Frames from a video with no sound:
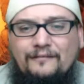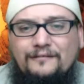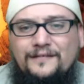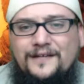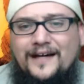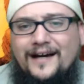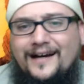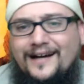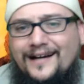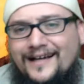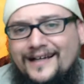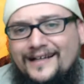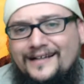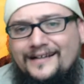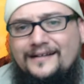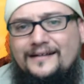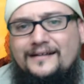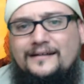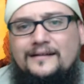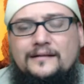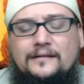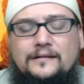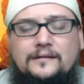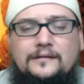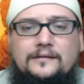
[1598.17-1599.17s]
have died
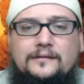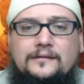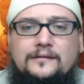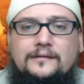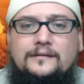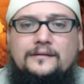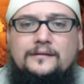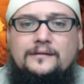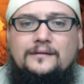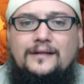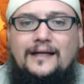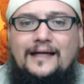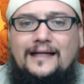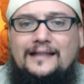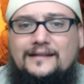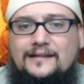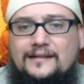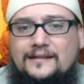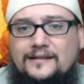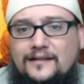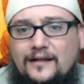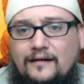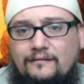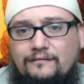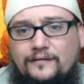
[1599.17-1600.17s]
and
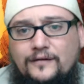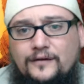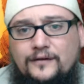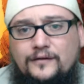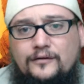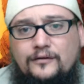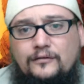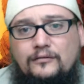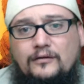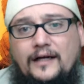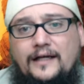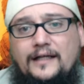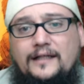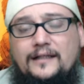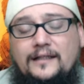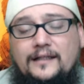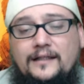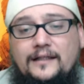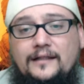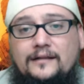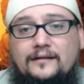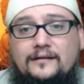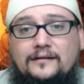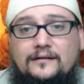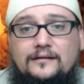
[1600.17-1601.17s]
suffered
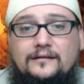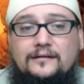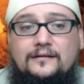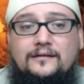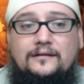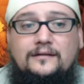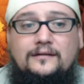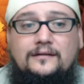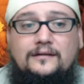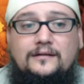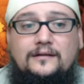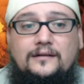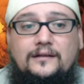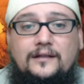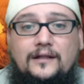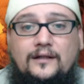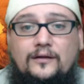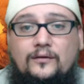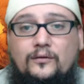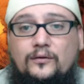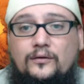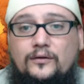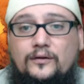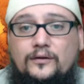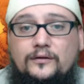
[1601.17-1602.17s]
greatly
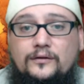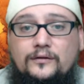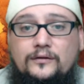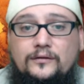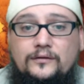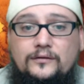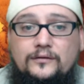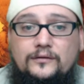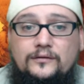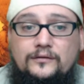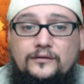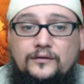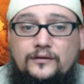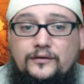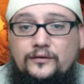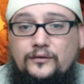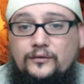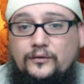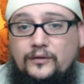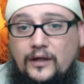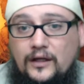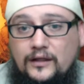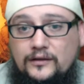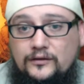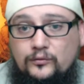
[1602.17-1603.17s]
in order to
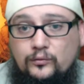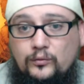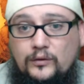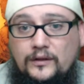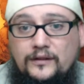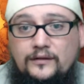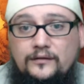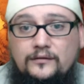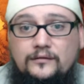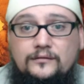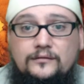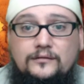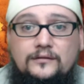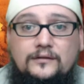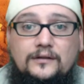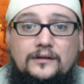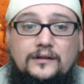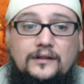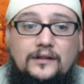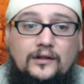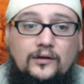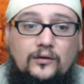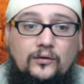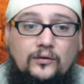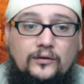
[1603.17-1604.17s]
do God's will,
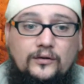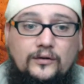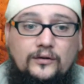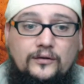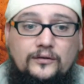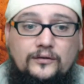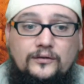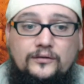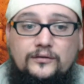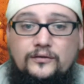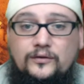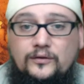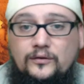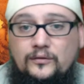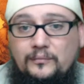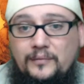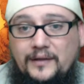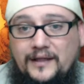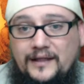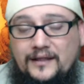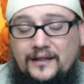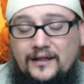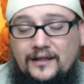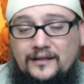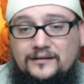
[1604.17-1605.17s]
in order to
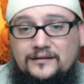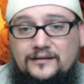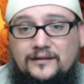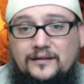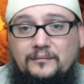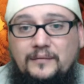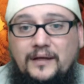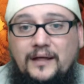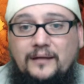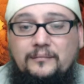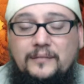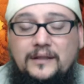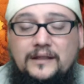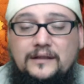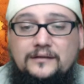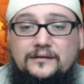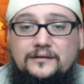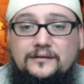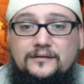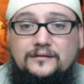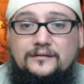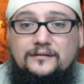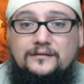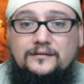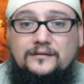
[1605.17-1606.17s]
obey God's
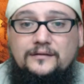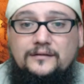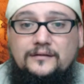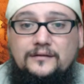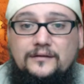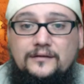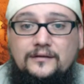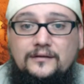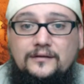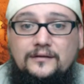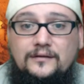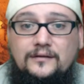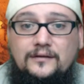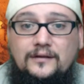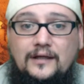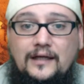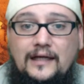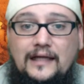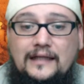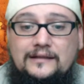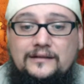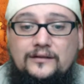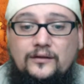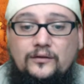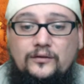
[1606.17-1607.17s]
commandments.
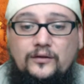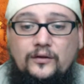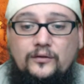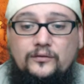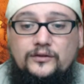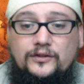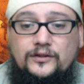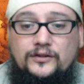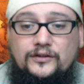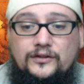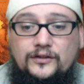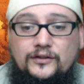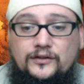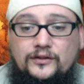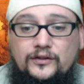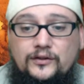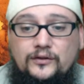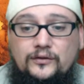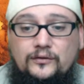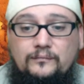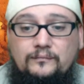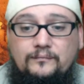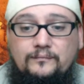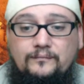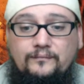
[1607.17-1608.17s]
And so don't just
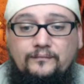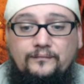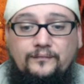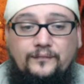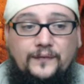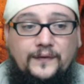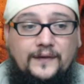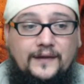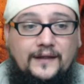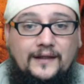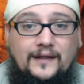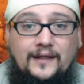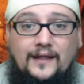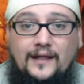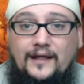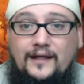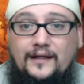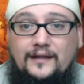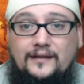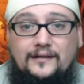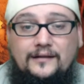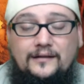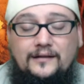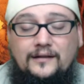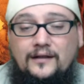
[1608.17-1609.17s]
assume
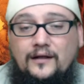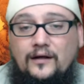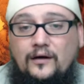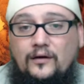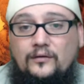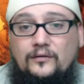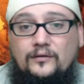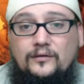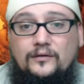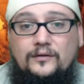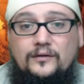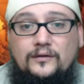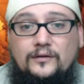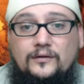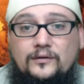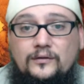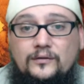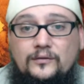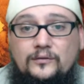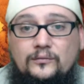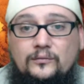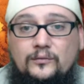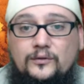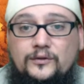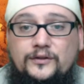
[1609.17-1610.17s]
that, you know,
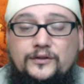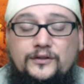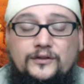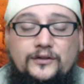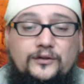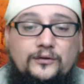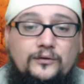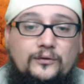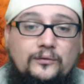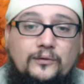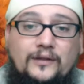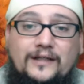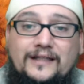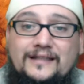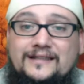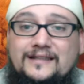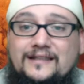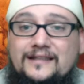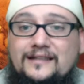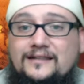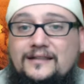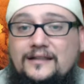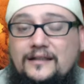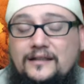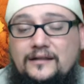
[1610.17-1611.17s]
we'll just do it when
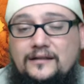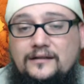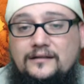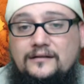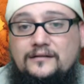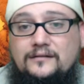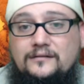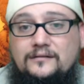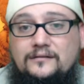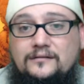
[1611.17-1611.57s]
it's easy.